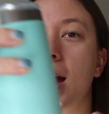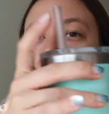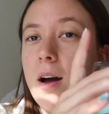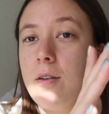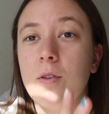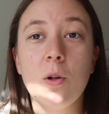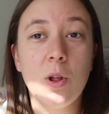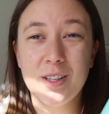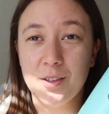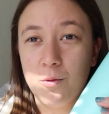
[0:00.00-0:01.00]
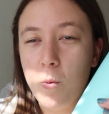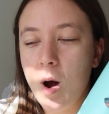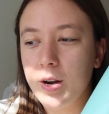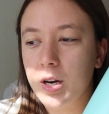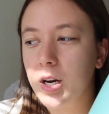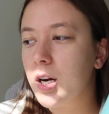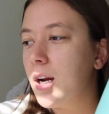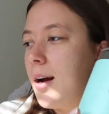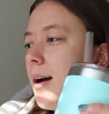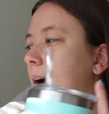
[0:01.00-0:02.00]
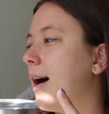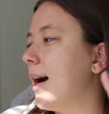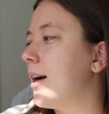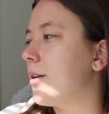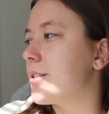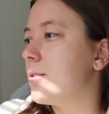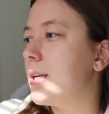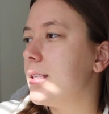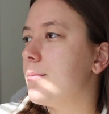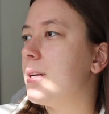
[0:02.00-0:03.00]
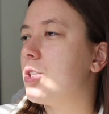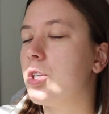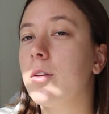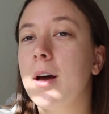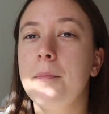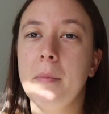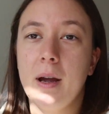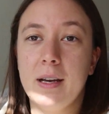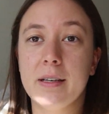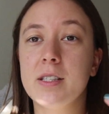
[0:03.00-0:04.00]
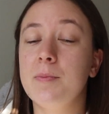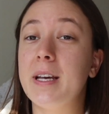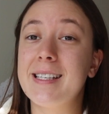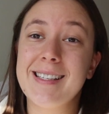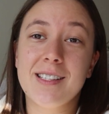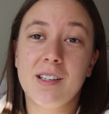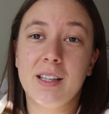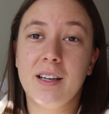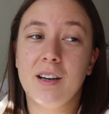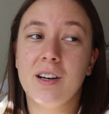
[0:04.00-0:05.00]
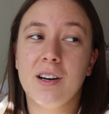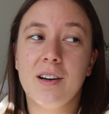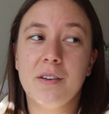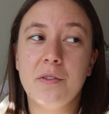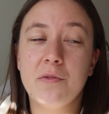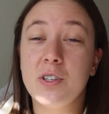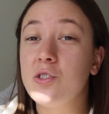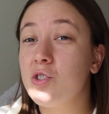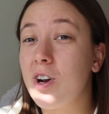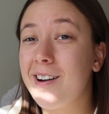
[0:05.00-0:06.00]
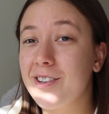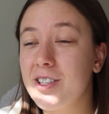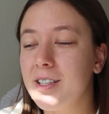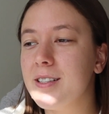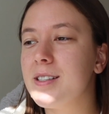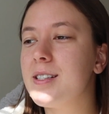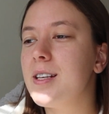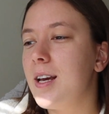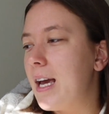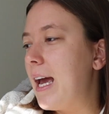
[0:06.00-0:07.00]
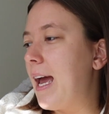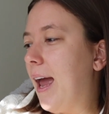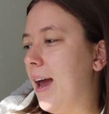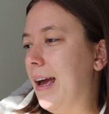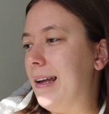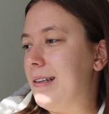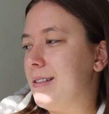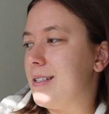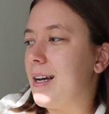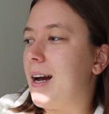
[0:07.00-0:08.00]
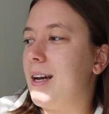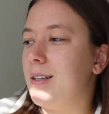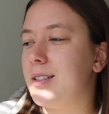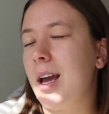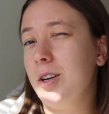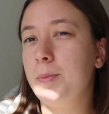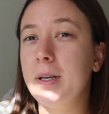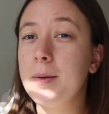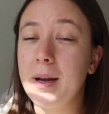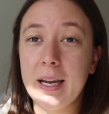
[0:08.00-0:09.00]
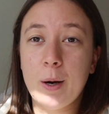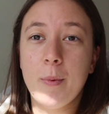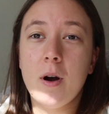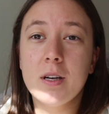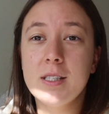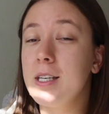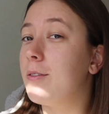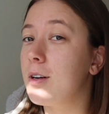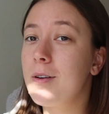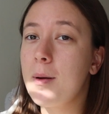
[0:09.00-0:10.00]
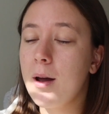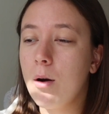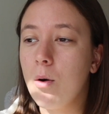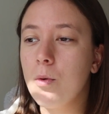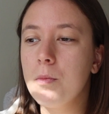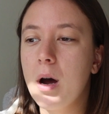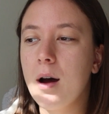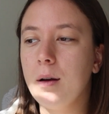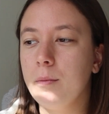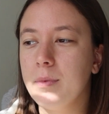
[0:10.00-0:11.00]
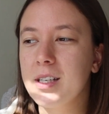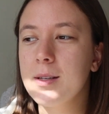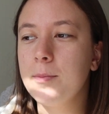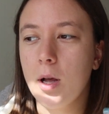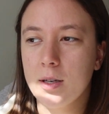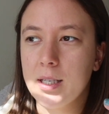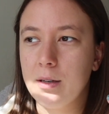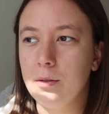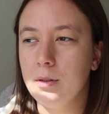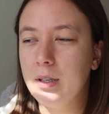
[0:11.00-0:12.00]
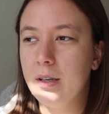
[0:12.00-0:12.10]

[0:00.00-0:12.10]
I have lots of water. I also like to make sure that my space is clear of distractions, and I tend to put in my AirPods even if I'm at home because it blocks out.